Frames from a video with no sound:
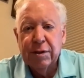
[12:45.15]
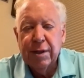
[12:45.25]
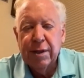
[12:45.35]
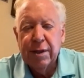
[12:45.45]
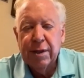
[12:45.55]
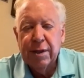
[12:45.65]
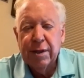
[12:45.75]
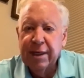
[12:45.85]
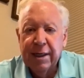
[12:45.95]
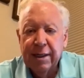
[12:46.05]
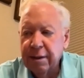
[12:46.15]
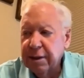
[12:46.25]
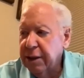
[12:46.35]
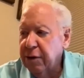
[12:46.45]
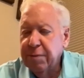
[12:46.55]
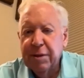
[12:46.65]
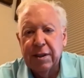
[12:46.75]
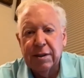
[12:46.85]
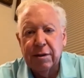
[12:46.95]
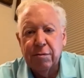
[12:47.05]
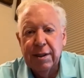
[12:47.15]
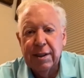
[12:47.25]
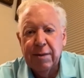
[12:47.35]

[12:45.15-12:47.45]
I know you're going to get into this, Larry, but it's a 3-time